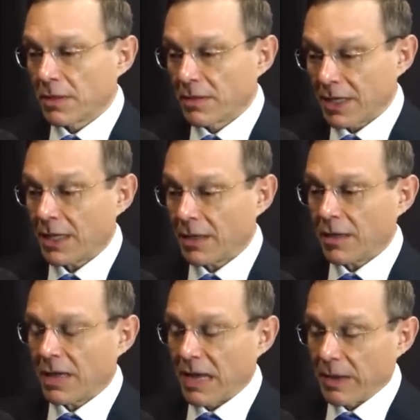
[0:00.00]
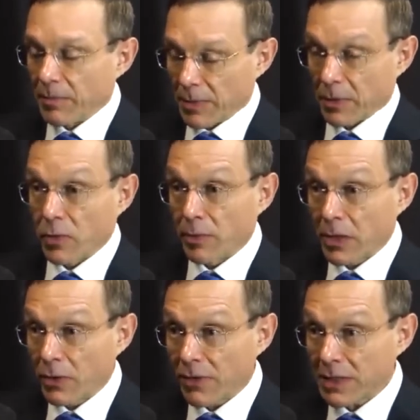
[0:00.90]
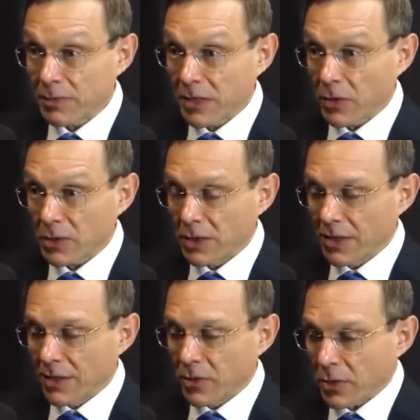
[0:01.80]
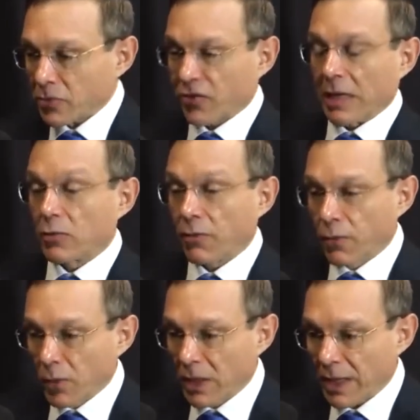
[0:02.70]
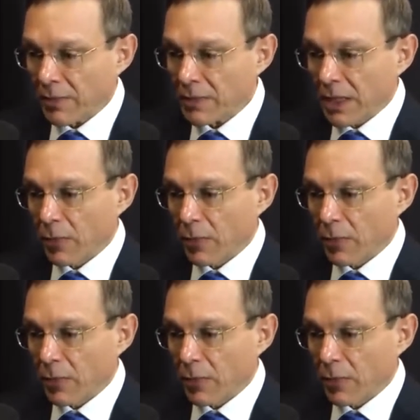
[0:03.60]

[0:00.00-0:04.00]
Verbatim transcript: then people will be convinced, because you're not trying to fool them.